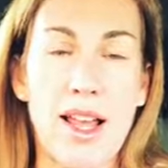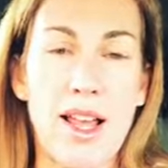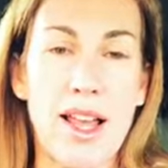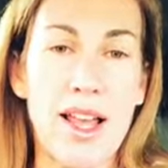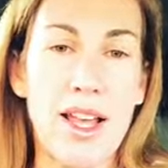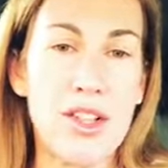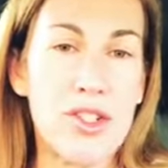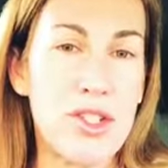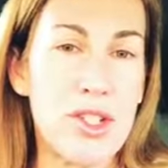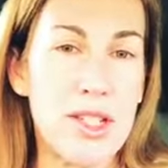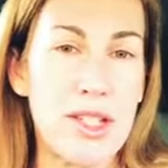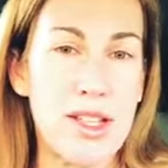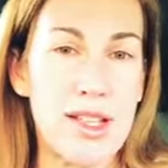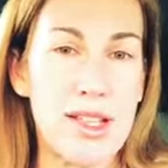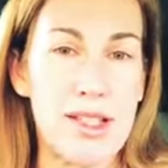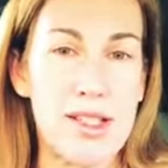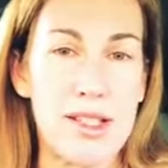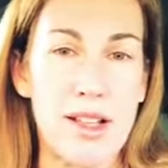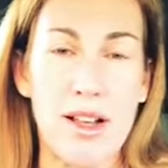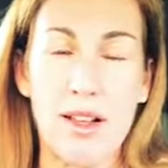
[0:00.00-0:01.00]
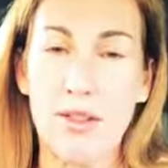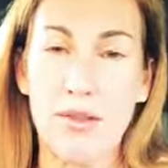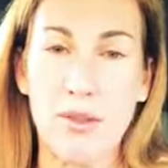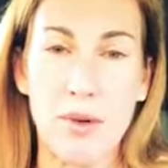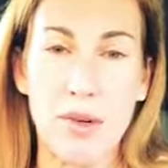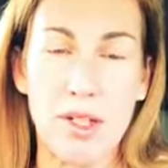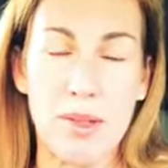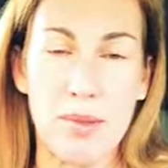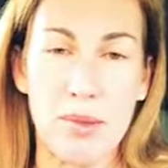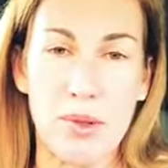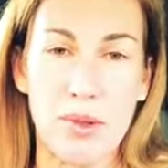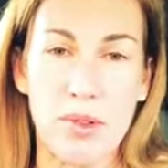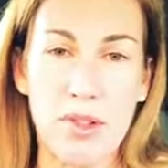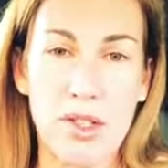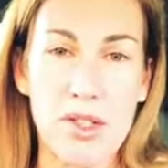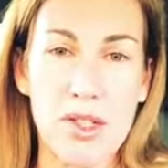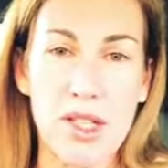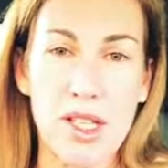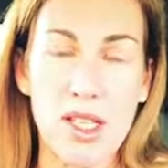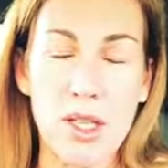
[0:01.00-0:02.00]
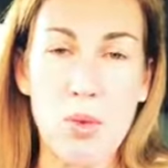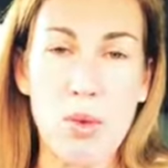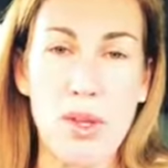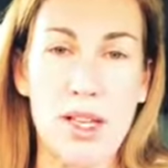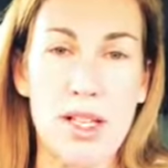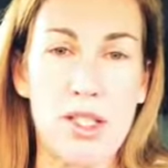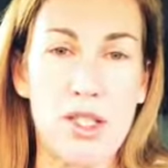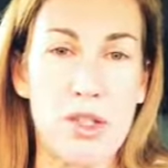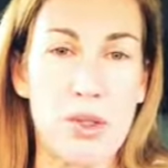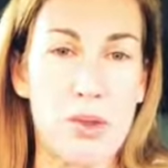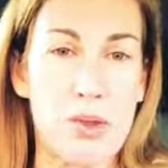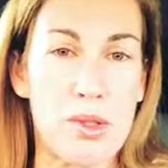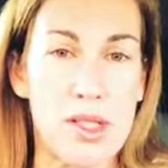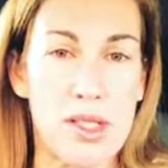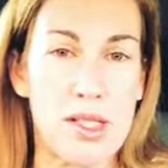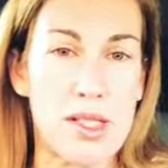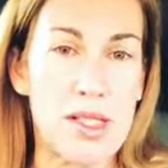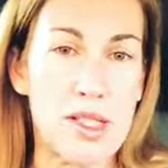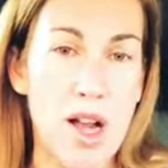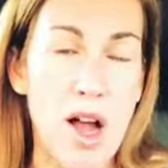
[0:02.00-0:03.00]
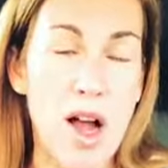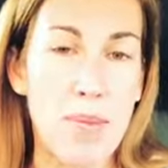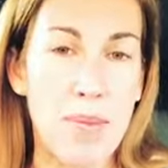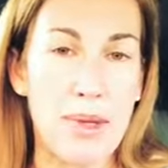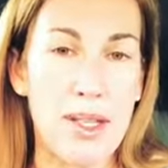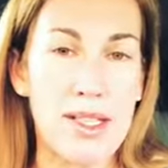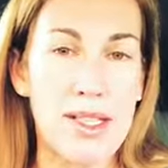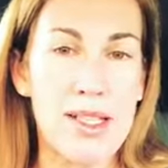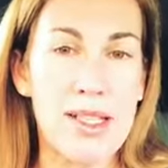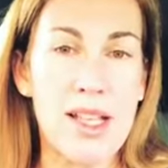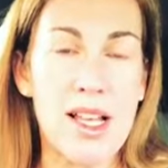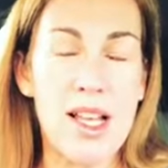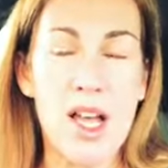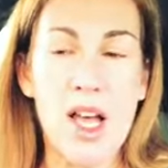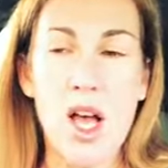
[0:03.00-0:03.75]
aging is unavoidable. There's nothing we can do to stop it.